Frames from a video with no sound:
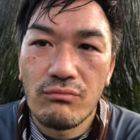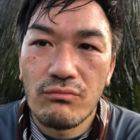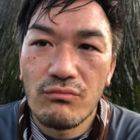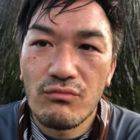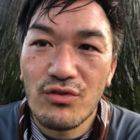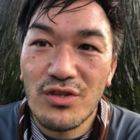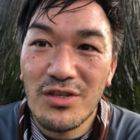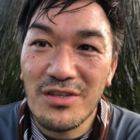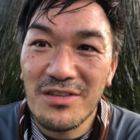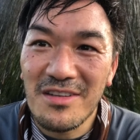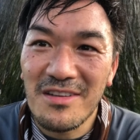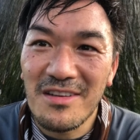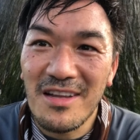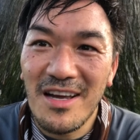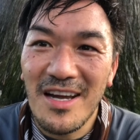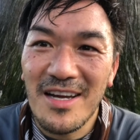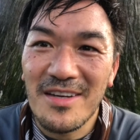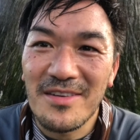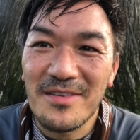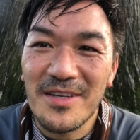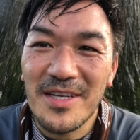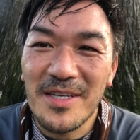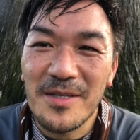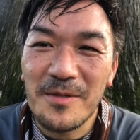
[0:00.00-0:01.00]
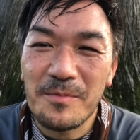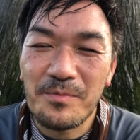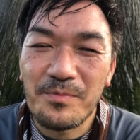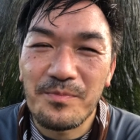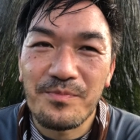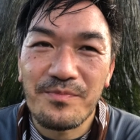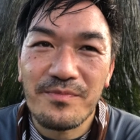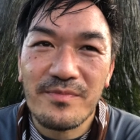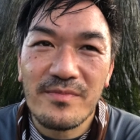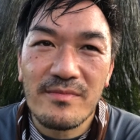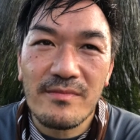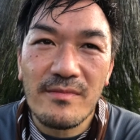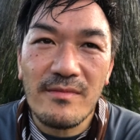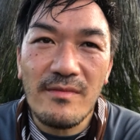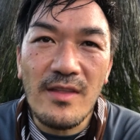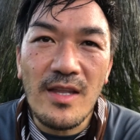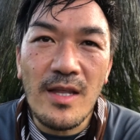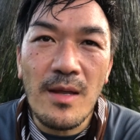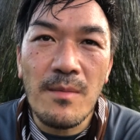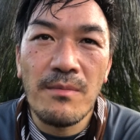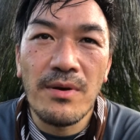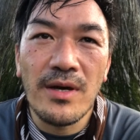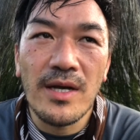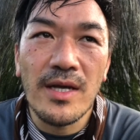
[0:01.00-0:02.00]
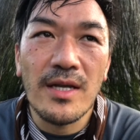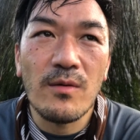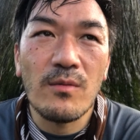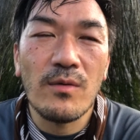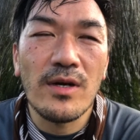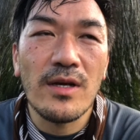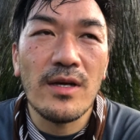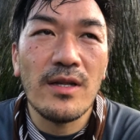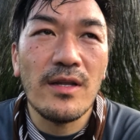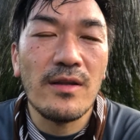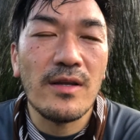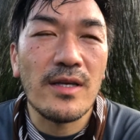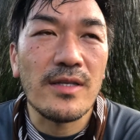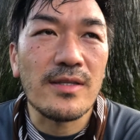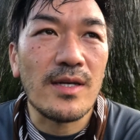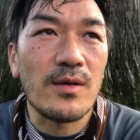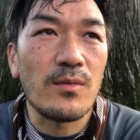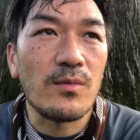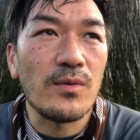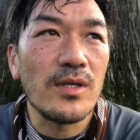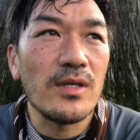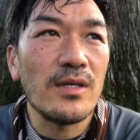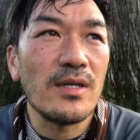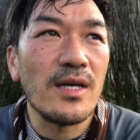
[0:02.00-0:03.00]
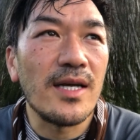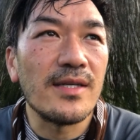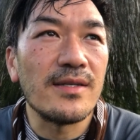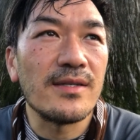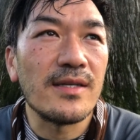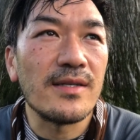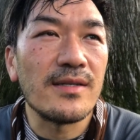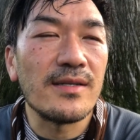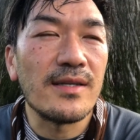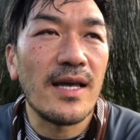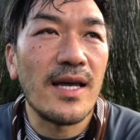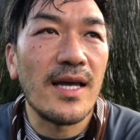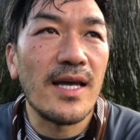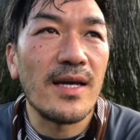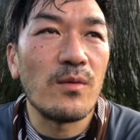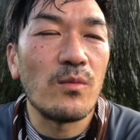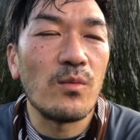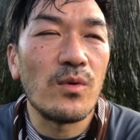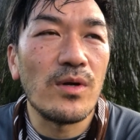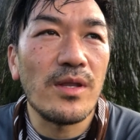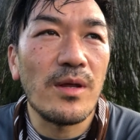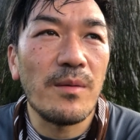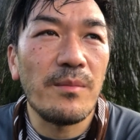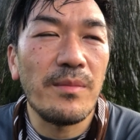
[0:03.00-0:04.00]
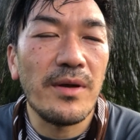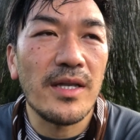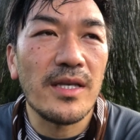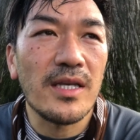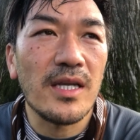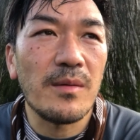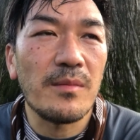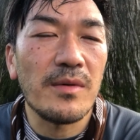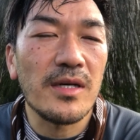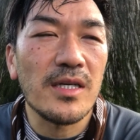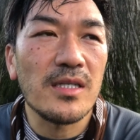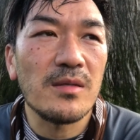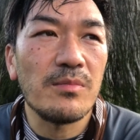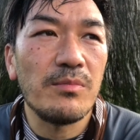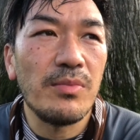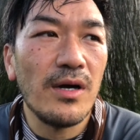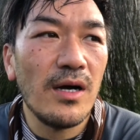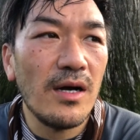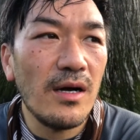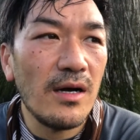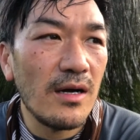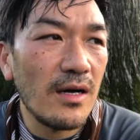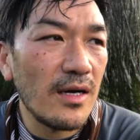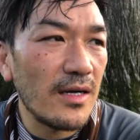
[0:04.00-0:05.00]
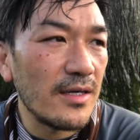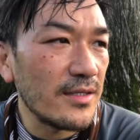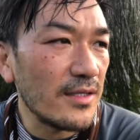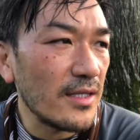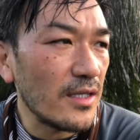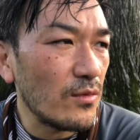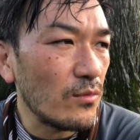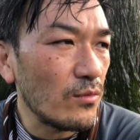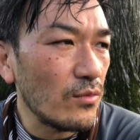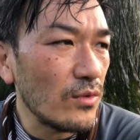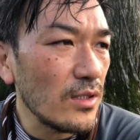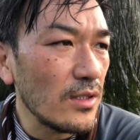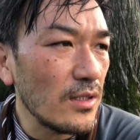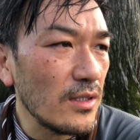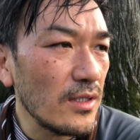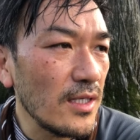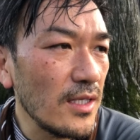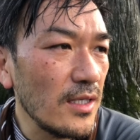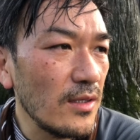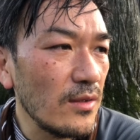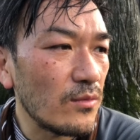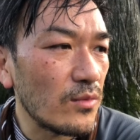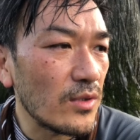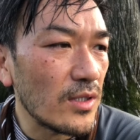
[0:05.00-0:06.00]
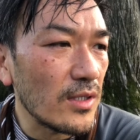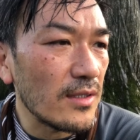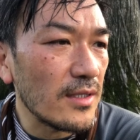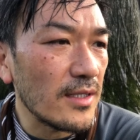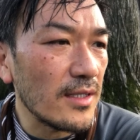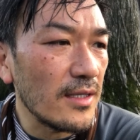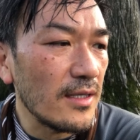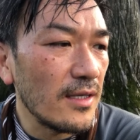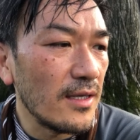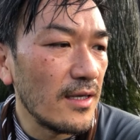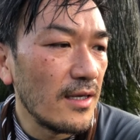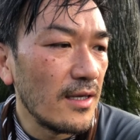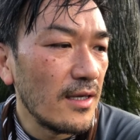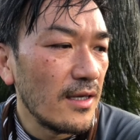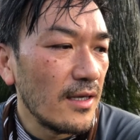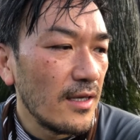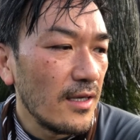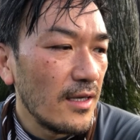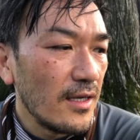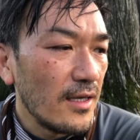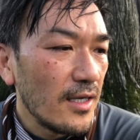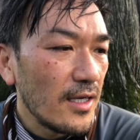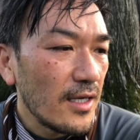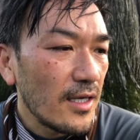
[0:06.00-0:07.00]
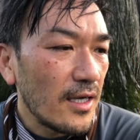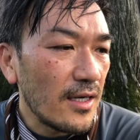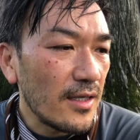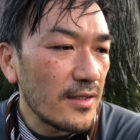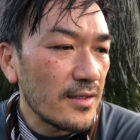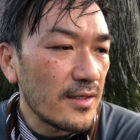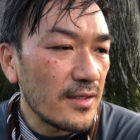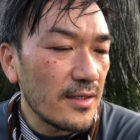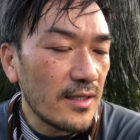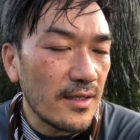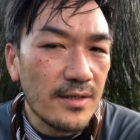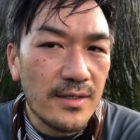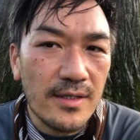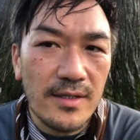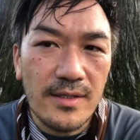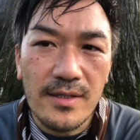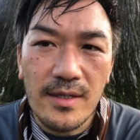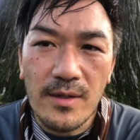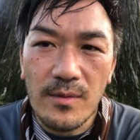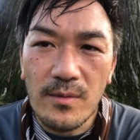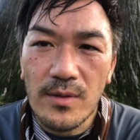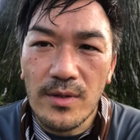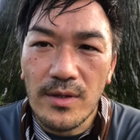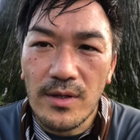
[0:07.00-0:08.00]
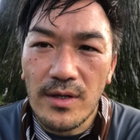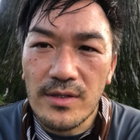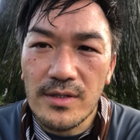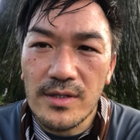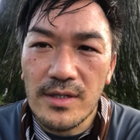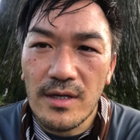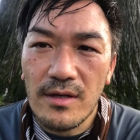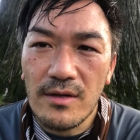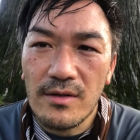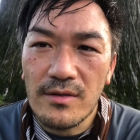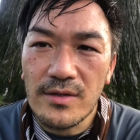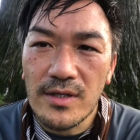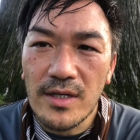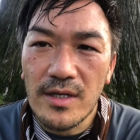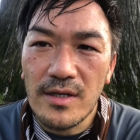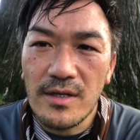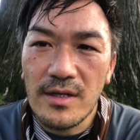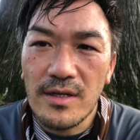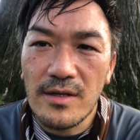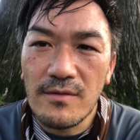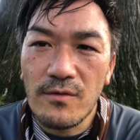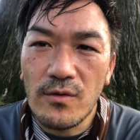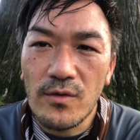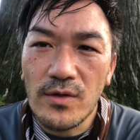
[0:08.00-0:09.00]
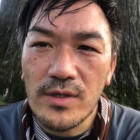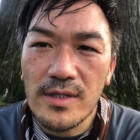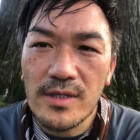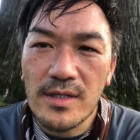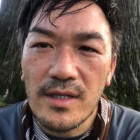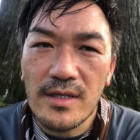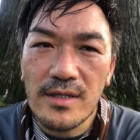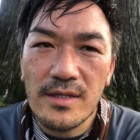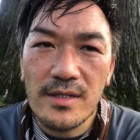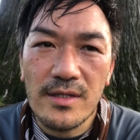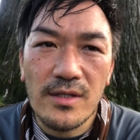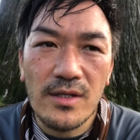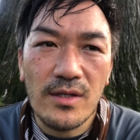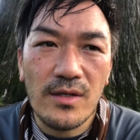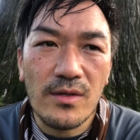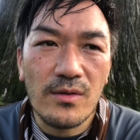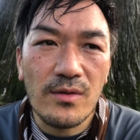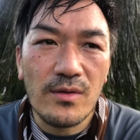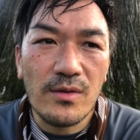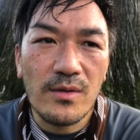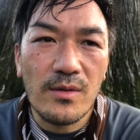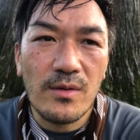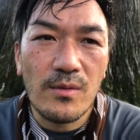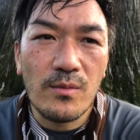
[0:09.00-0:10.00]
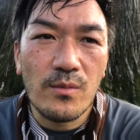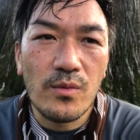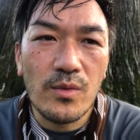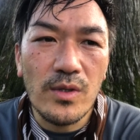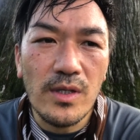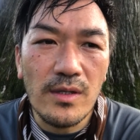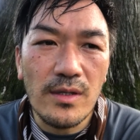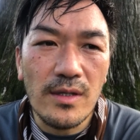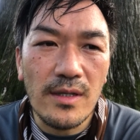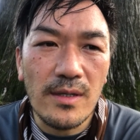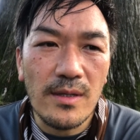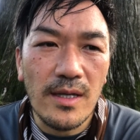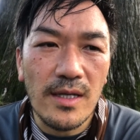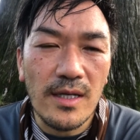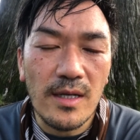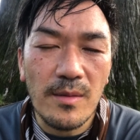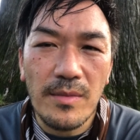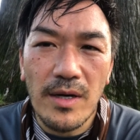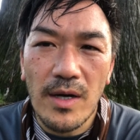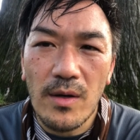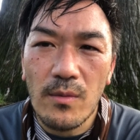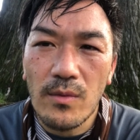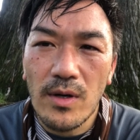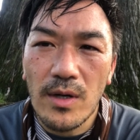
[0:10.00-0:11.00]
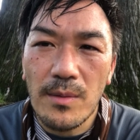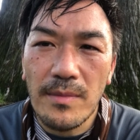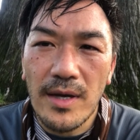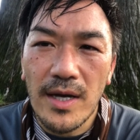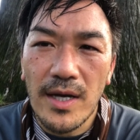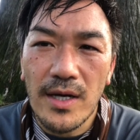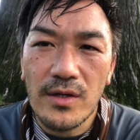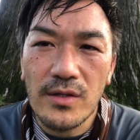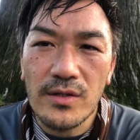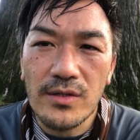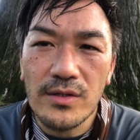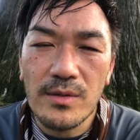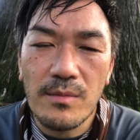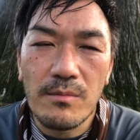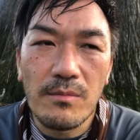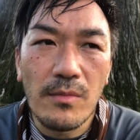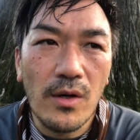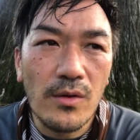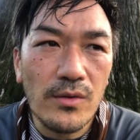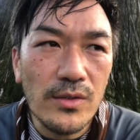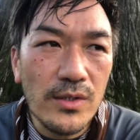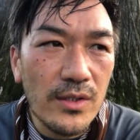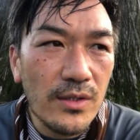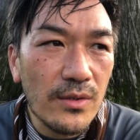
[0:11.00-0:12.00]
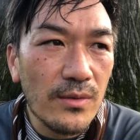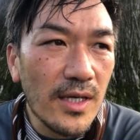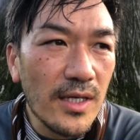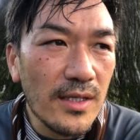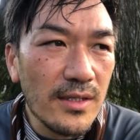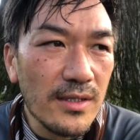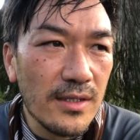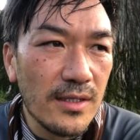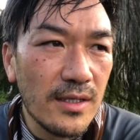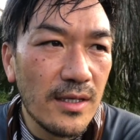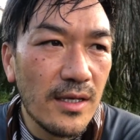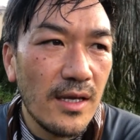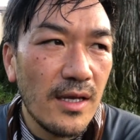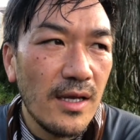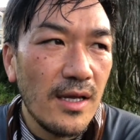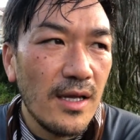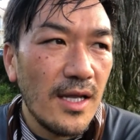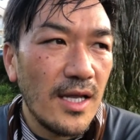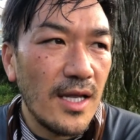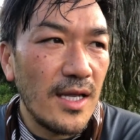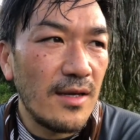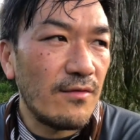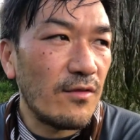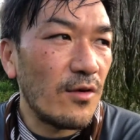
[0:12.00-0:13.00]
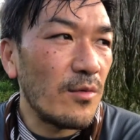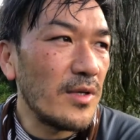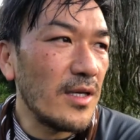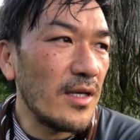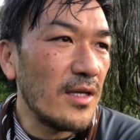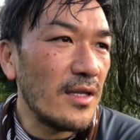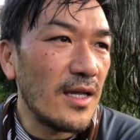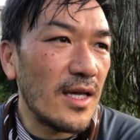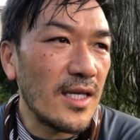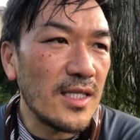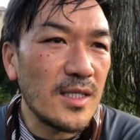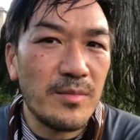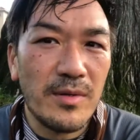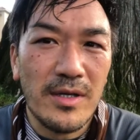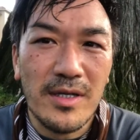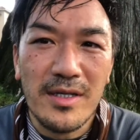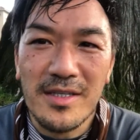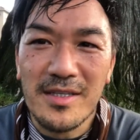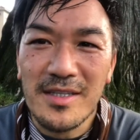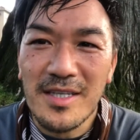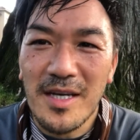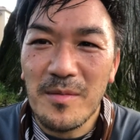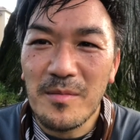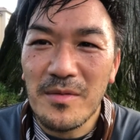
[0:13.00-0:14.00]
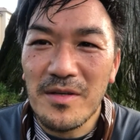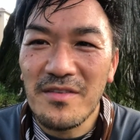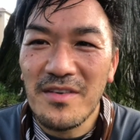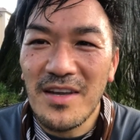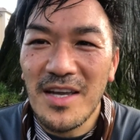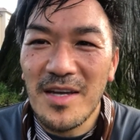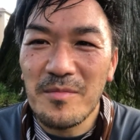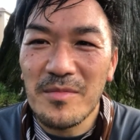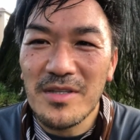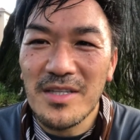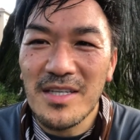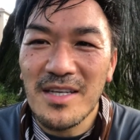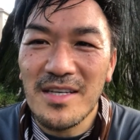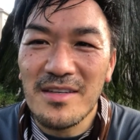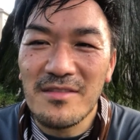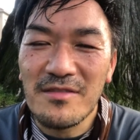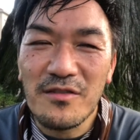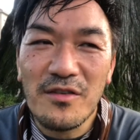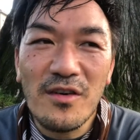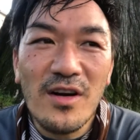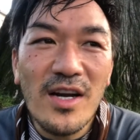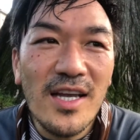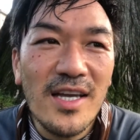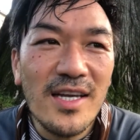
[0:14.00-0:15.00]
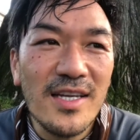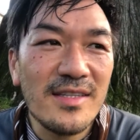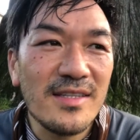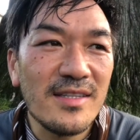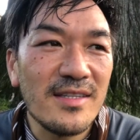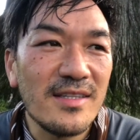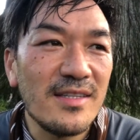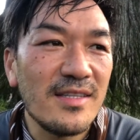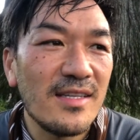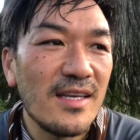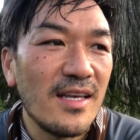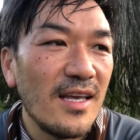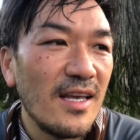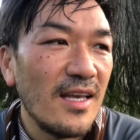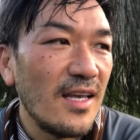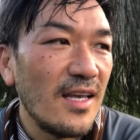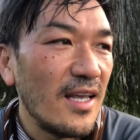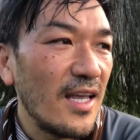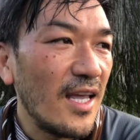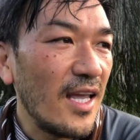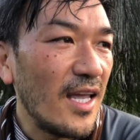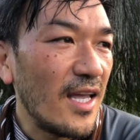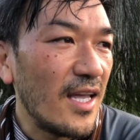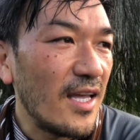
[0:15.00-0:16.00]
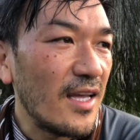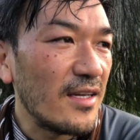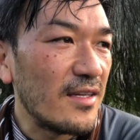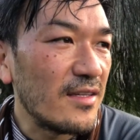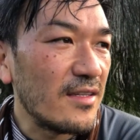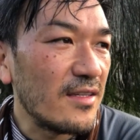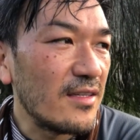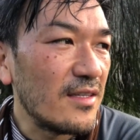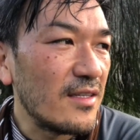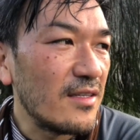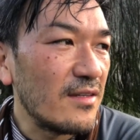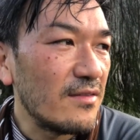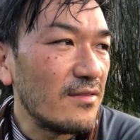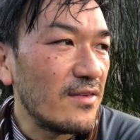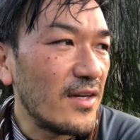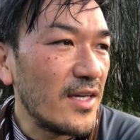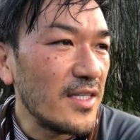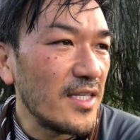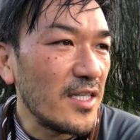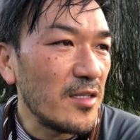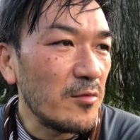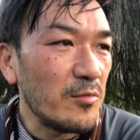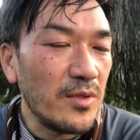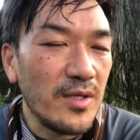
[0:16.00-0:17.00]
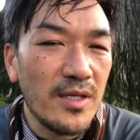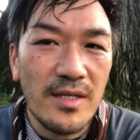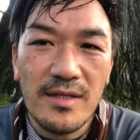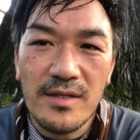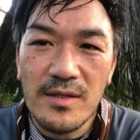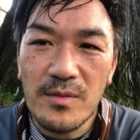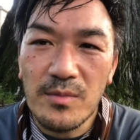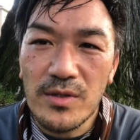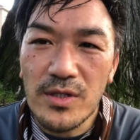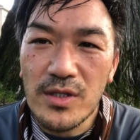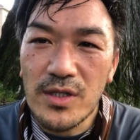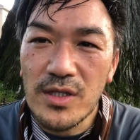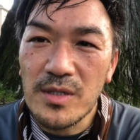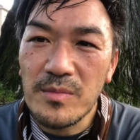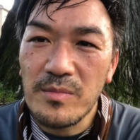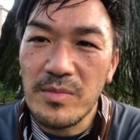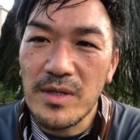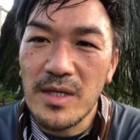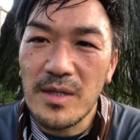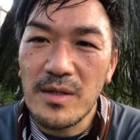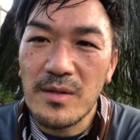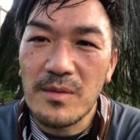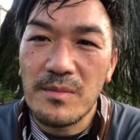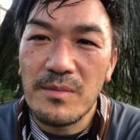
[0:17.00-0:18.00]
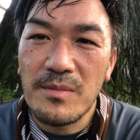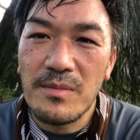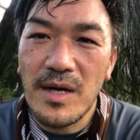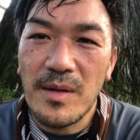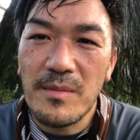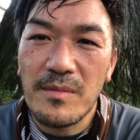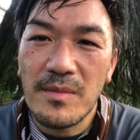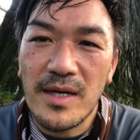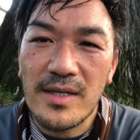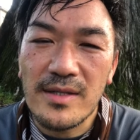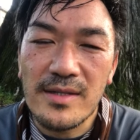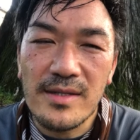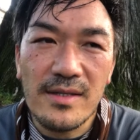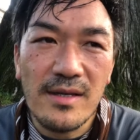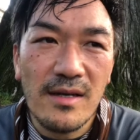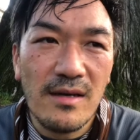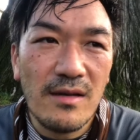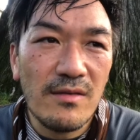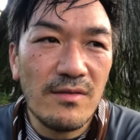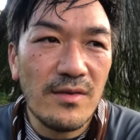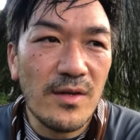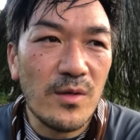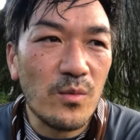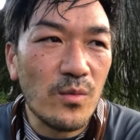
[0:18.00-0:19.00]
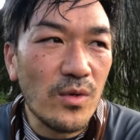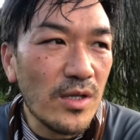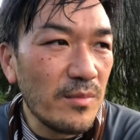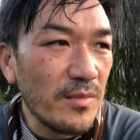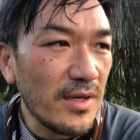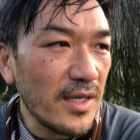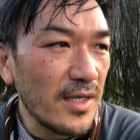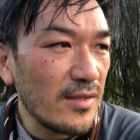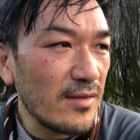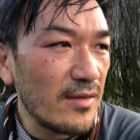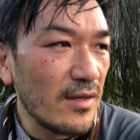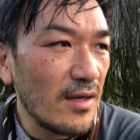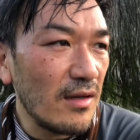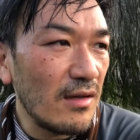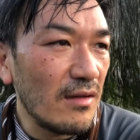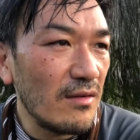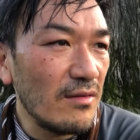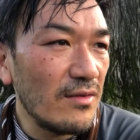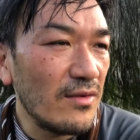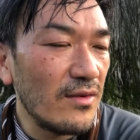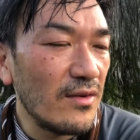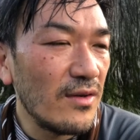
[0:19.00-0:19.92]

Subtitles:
just a lot, right? But one of the things I realized is that with the pandemic's pause, it really, really causes us to sit with ourselves. It forces us to really think about what matters most to us. And for me, that's spending time with family and friends and finding peace with just being by myself and with myself.